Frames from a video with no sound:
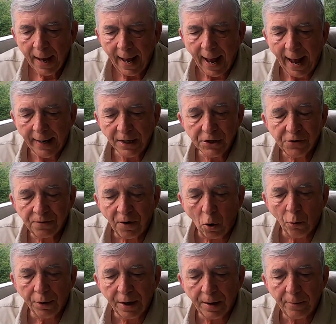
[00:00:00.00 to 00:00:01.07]
and his
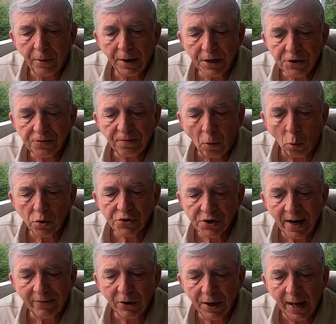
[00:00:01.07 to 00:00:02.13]
phone number is
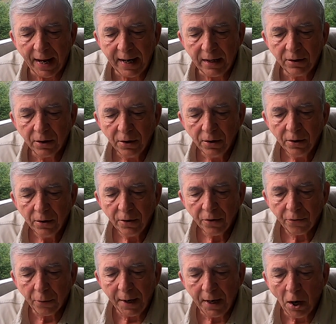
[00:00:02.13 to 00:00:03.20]

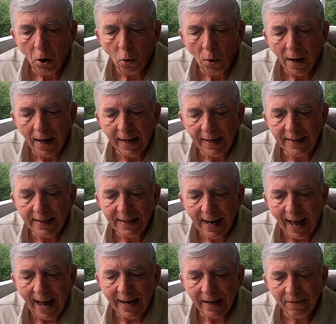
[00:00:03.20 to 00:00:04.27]

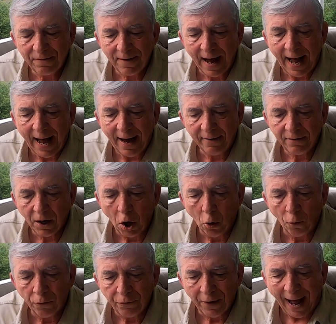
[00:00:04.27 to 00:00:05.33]

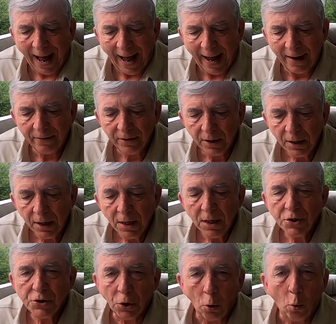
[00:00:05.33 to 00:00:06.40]
478-308-9505.
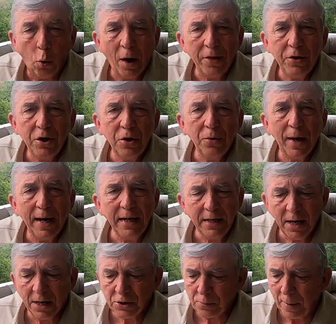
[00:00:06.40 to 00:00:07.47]
So whether he
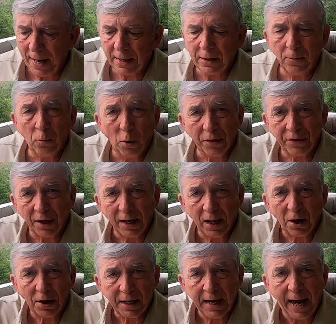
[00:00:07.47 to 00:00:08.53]
does make them with the
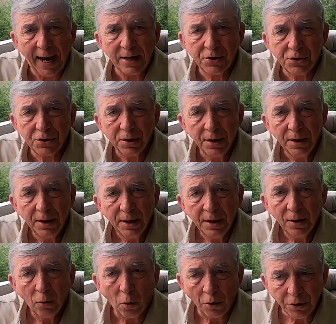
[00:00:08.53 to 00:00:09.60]
little catch
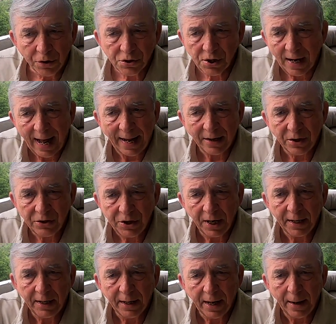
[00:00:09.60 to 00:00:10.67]
where you slide the
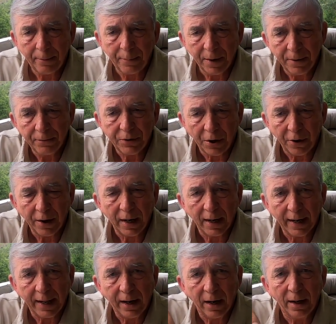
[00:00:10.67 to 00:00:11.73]
jig up and turn it a
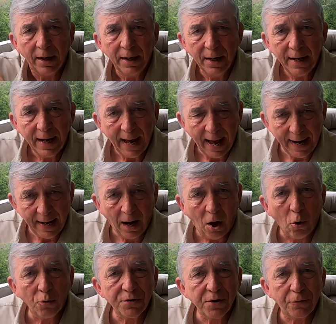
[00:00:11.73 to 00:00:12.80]
little, and it
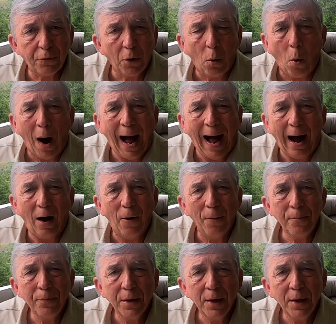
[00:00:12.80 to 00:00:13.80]
holds it for a while.